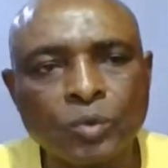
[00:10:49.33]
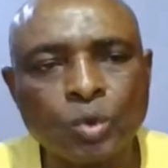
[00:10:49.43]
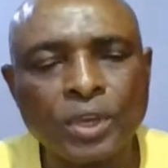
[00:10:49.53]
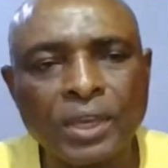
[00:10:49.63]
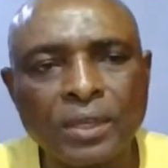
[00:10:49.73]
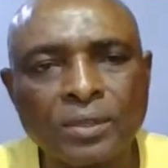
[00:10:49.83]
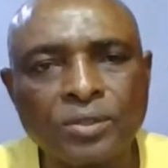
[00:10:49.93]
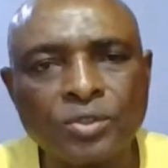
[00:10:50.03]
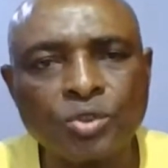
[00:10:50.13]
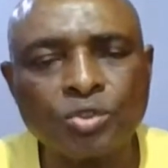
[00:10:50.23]
Okay?
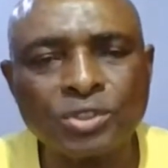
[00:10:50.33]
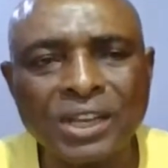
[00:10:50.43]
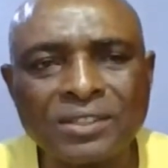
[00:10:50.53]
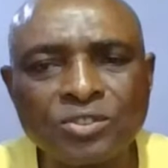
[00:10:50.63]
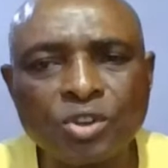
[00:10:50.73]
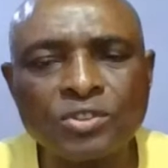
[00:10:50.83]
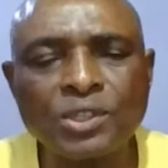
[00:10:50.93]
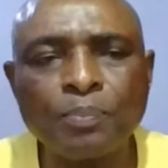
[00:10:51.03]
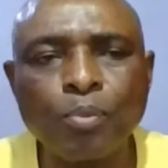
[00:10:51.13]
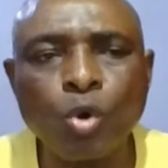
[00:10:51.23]
So that's just
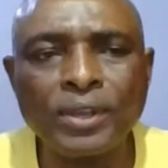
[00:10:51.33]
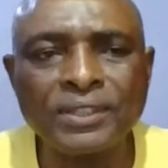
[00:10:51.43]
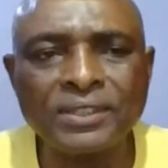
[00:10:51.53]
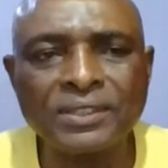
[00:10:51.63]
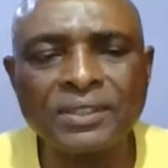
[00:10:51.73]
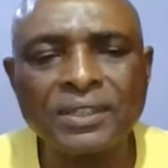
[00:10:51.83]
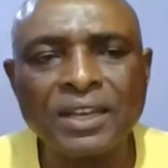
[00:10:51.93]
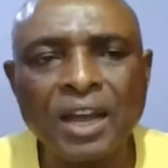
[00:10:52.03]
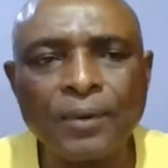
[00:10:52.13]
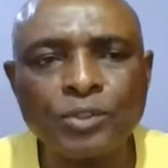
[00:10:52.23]
the point
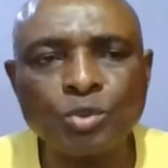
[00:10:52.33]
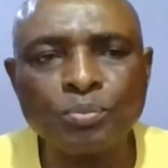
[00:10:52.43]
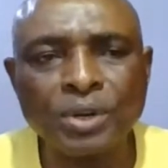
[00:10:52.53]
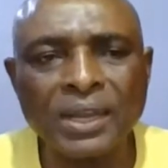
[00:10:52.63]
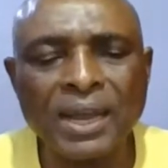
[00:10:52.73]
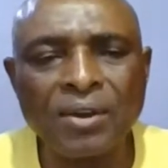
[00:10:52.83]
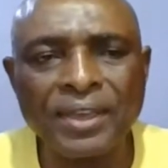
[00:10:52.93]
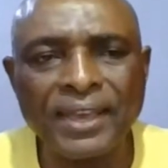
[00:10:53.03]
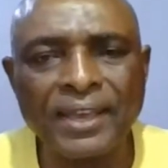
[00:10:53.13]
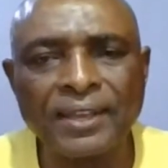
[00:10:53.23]
I want to bring out
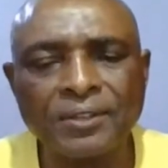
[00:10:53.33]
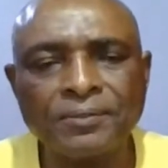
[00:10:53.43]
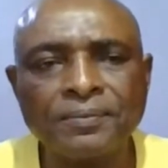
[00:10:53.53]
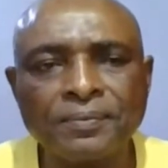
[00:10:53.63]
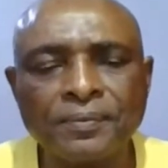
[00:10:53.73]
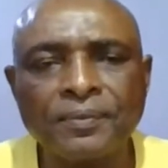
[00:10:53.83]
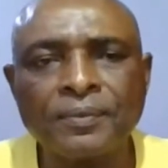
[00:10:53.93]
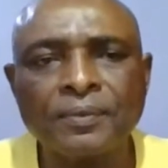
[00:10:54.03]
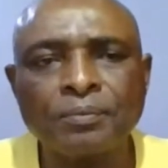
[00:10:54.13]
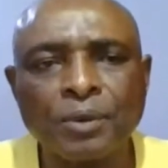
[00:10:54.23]
here.
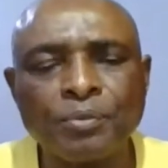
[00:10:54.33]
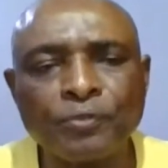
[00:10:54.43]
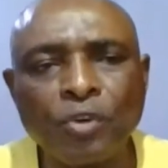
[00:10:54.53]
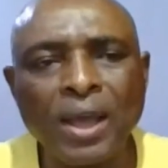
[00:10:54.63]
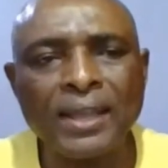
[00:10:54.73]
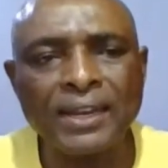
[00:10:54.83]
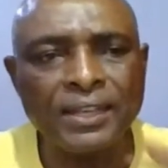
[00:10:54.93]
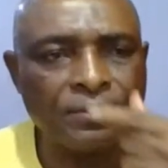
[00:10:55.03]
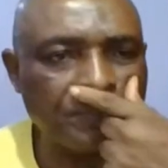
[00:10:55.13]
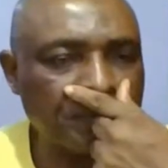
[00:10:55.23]
But before I
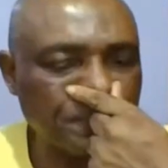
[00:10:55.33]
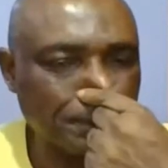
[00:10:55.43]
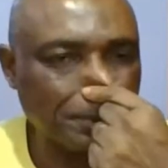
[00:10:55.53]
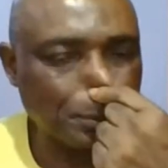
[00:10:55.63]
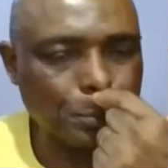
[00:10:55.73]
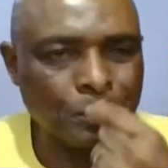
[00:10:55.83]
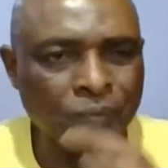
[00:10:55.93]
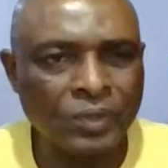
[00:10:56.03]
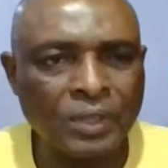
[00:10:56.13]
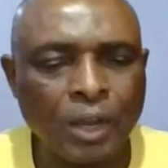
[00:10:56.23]
leave,
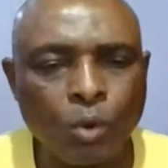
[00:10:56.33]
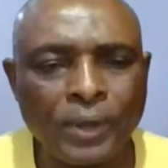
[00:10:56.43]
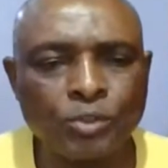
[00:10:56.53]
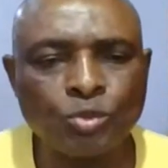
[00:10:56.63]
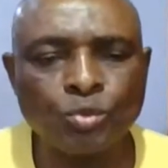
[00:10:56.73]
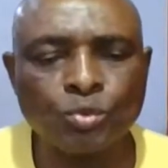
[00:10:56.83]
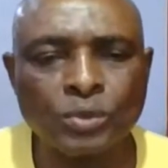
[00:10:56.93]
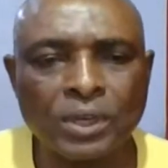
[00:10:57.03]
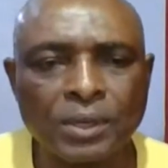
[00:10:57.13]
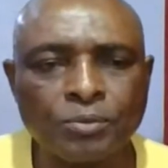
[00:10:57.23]
I want
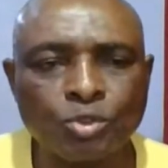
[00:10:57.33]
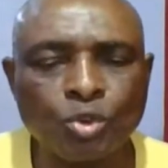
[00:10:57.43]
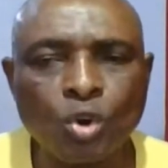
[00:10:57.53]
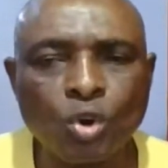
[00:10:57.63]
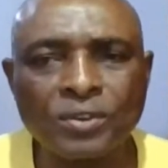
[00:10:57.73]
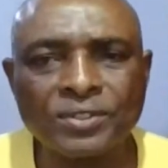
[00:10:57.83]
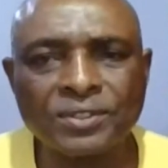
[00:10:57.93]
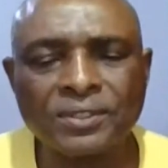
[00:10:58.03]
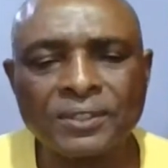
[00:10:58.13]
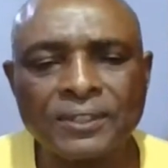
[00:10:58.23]
to show
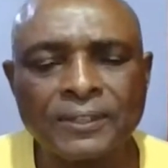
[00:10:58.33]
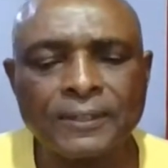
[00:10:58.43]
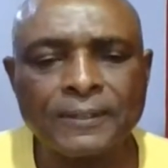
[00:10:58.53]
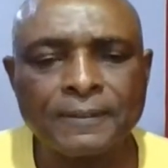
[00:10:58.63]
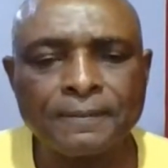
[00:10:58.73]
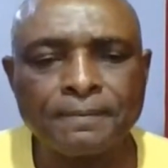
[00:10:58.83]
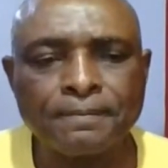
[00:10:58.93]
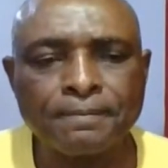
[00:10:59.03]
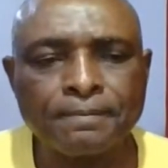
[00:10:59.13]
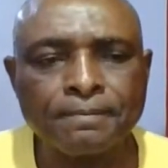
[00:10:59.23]
us
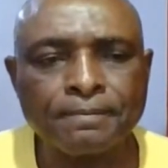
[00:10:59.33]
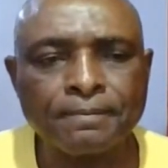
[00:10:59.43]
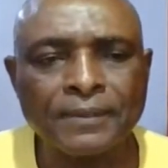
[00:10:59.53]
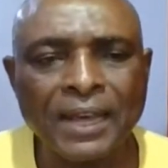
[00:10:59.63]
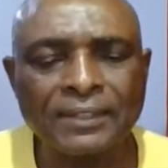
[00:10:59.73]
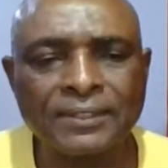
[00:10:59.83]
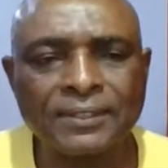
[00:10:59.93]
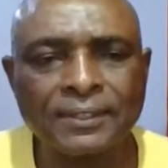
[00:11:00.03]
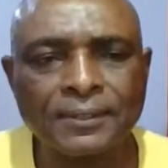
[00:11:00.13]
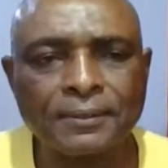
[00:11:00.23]

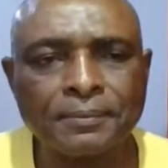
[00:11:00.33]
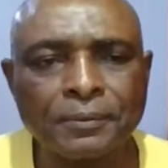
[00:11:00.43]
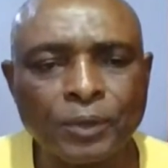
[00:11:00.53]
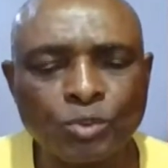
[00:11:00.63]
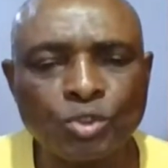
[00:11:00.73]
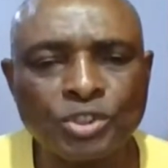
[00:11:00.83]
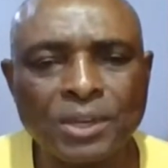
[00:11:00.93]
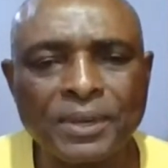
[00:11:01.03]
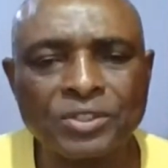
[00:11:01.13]
that, I want to share my